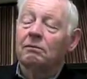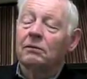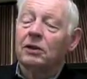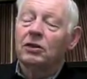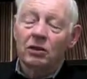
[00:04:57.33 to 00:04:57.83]

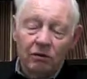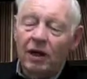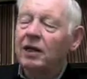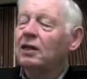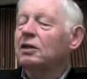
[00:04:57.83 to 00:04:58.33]
It's a
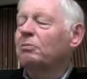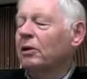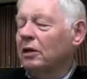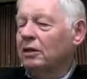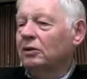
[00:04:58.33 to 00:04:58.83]
great
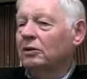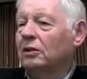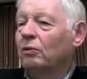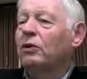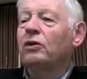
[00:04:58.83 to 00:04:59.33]
experience.
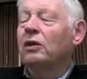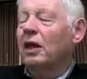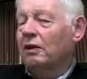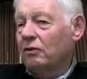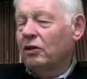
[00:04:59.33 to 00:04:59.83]
We do
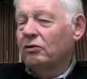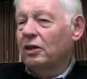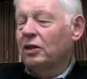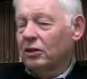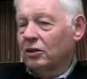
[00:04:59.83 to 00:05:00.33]
that every 3
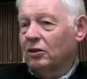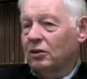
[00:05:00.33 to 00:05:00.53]
years.